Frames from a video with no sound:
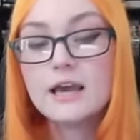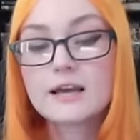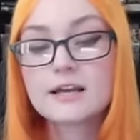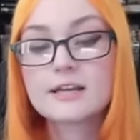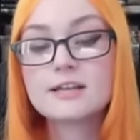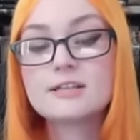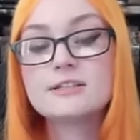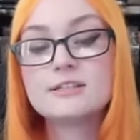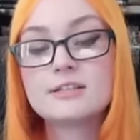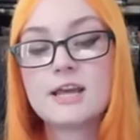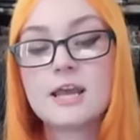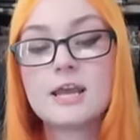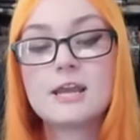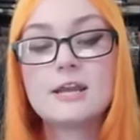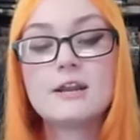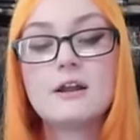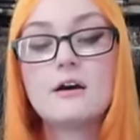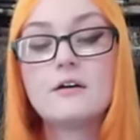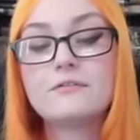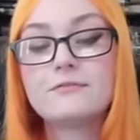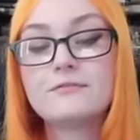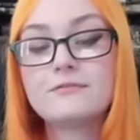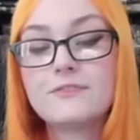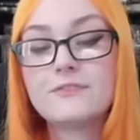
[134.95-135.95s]
contain
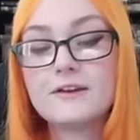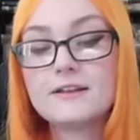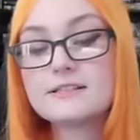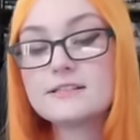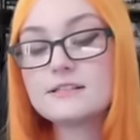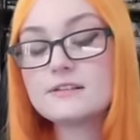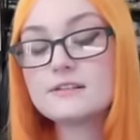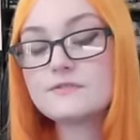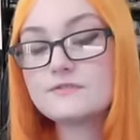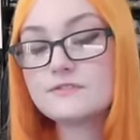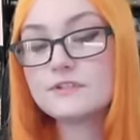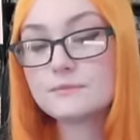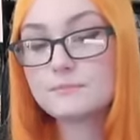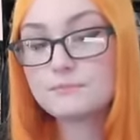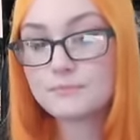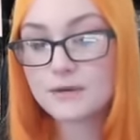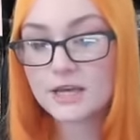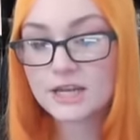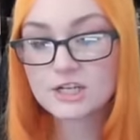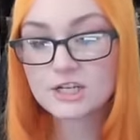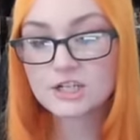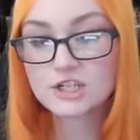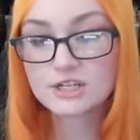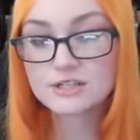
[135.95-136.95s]
offensive
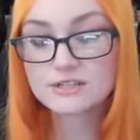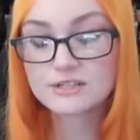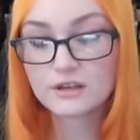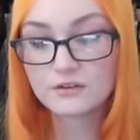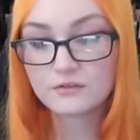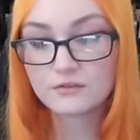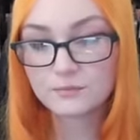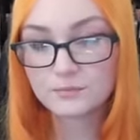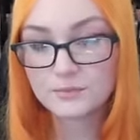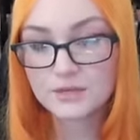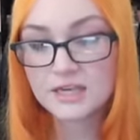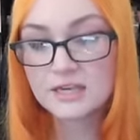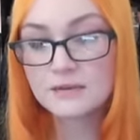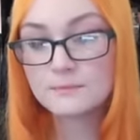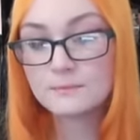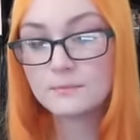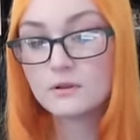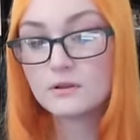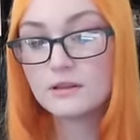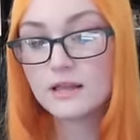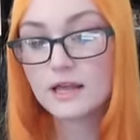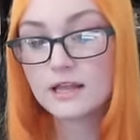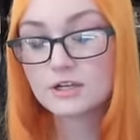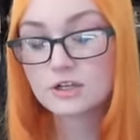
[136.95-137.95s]
depictions of
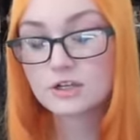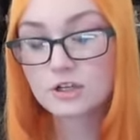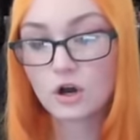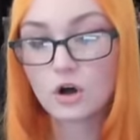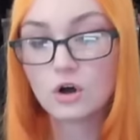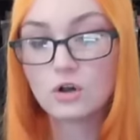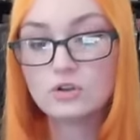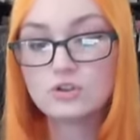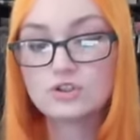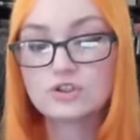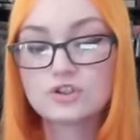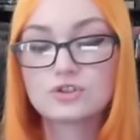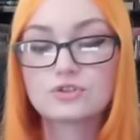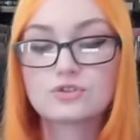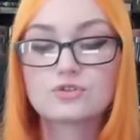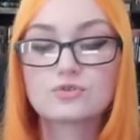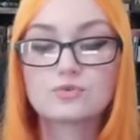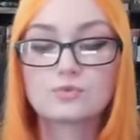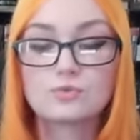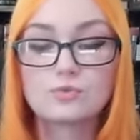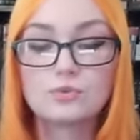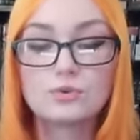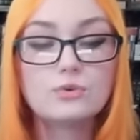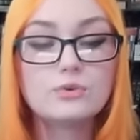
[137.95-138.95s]
people and cultures
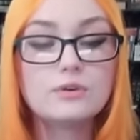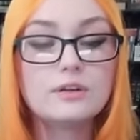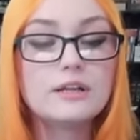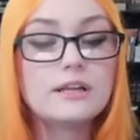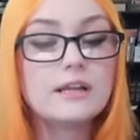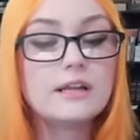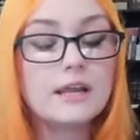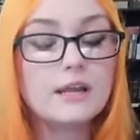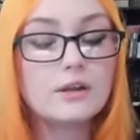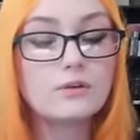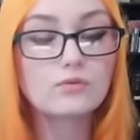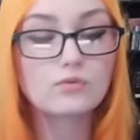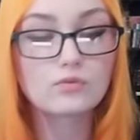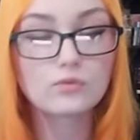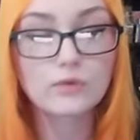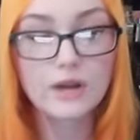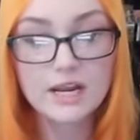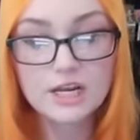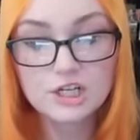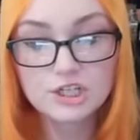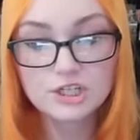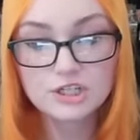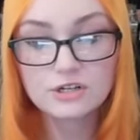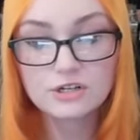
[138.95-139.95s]
rooted in
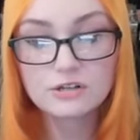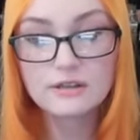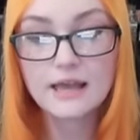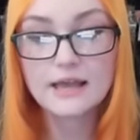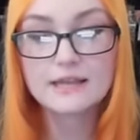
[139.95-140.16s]
racial